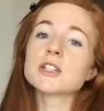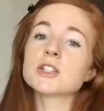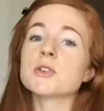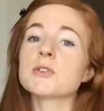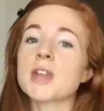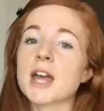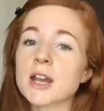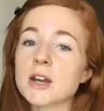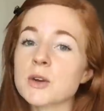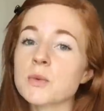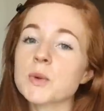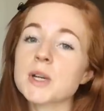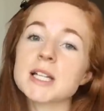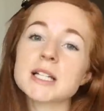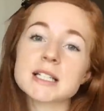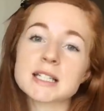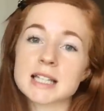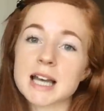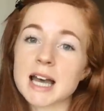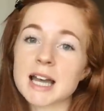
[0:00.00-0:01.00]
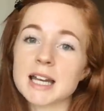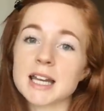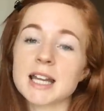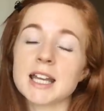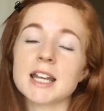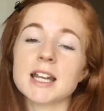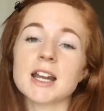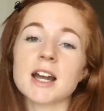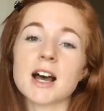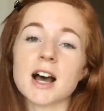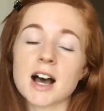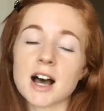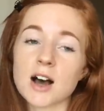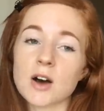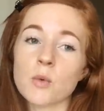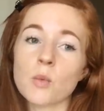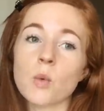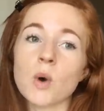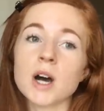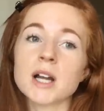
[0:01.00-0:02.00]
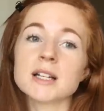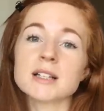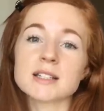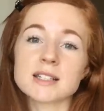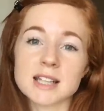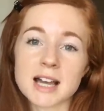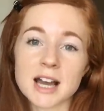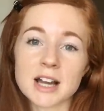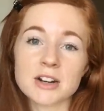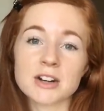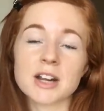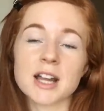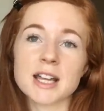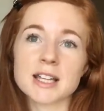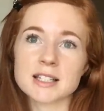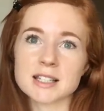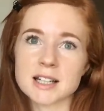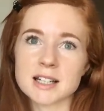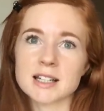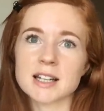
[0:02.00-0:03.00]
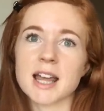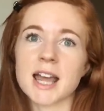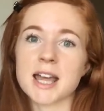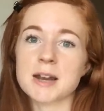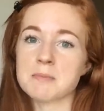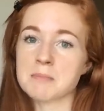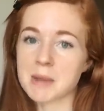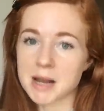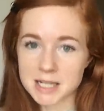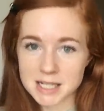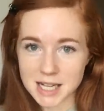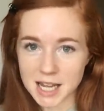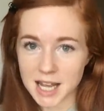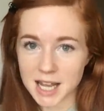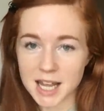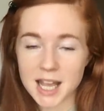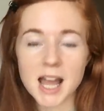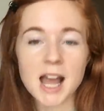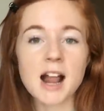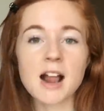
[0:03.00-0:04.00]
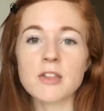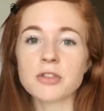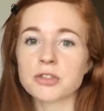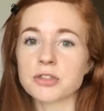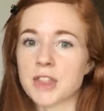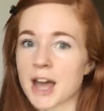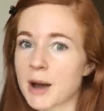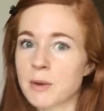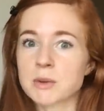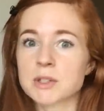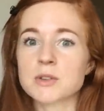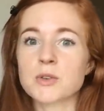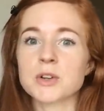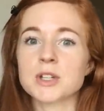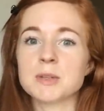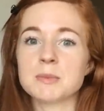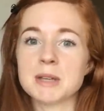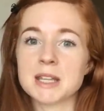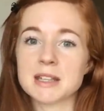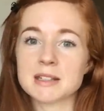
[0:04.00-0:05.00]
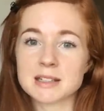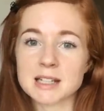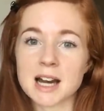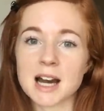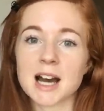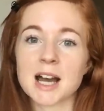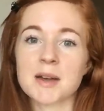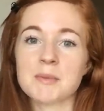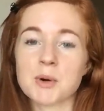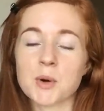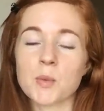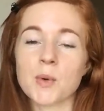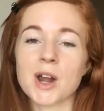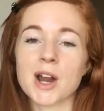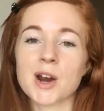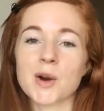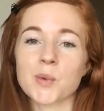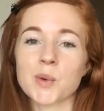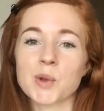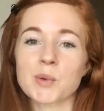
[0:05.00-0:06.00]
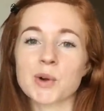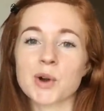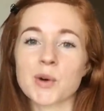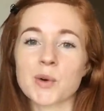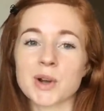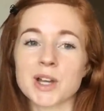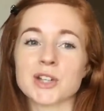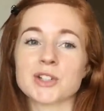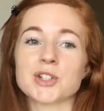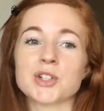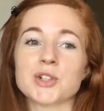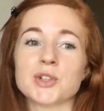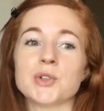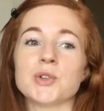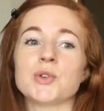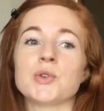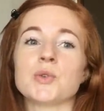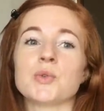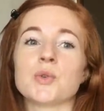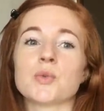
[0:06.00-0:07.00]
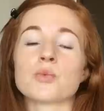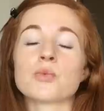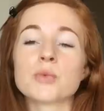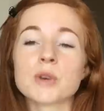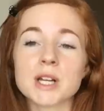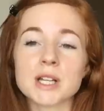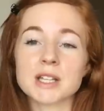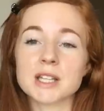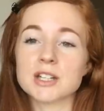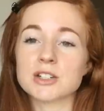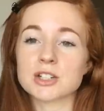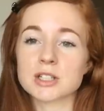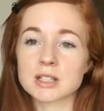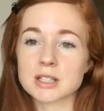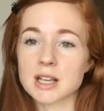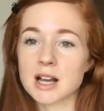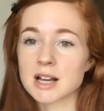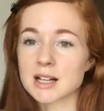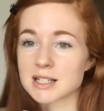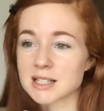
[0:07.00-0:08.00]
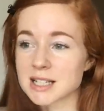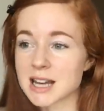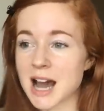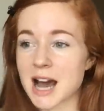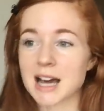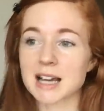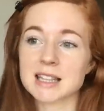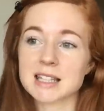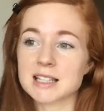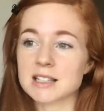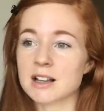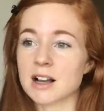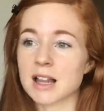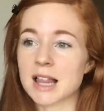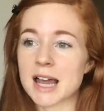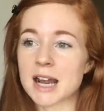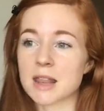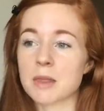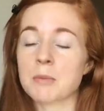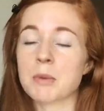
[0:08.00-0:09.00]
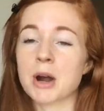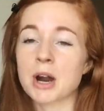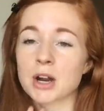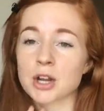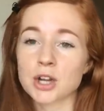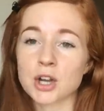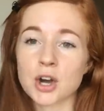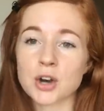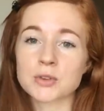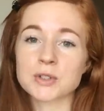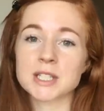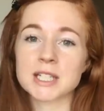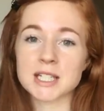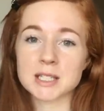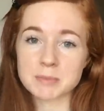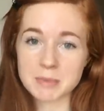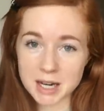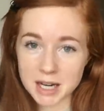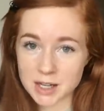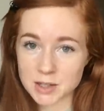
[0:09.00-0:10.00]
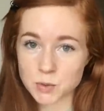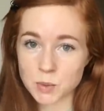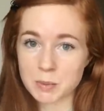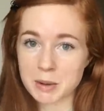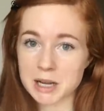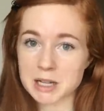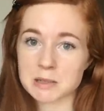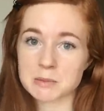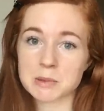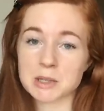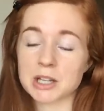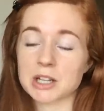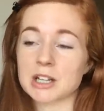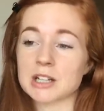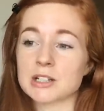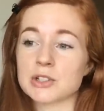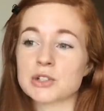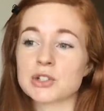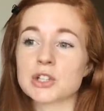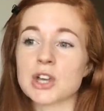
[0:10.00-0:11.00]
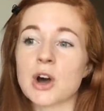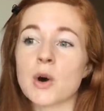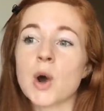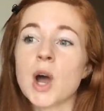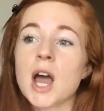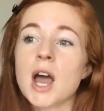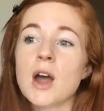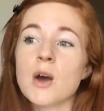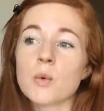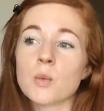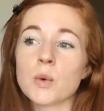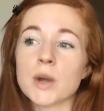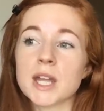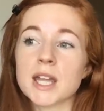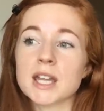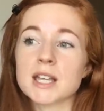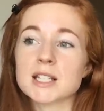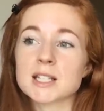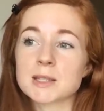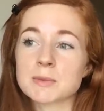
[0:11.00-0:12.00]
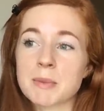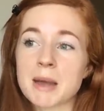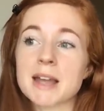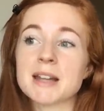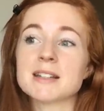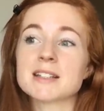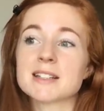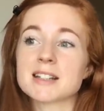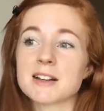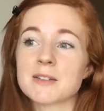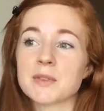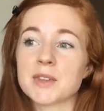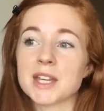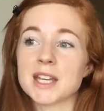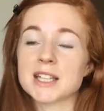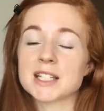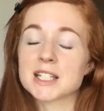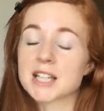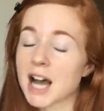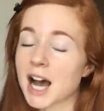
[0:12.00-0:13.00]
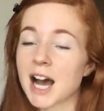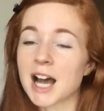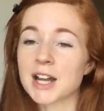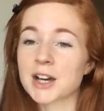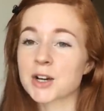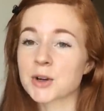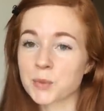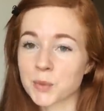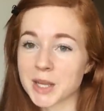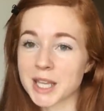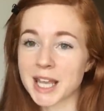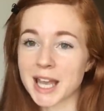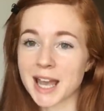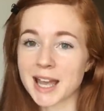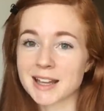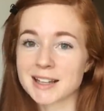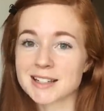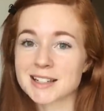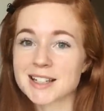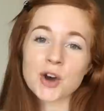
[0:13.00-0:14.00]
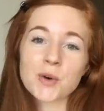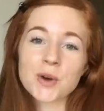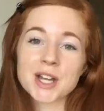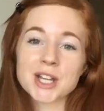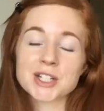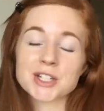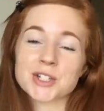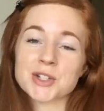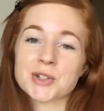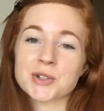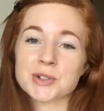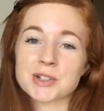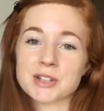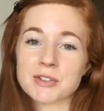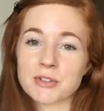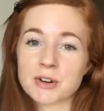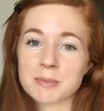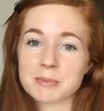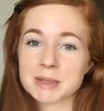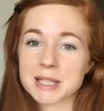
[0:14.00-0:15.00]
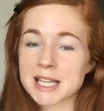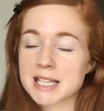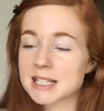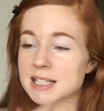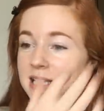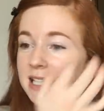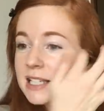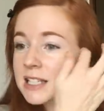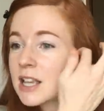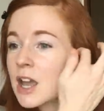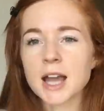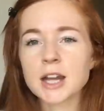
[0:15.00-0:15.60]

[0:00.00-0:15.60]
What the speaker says: So then we decided one Saturday, Sunday, and Monday, that was going to be the time where we were going to really just knock these all out of the park, go see as many as we possibly could. So we spent the entire weekend going to different places.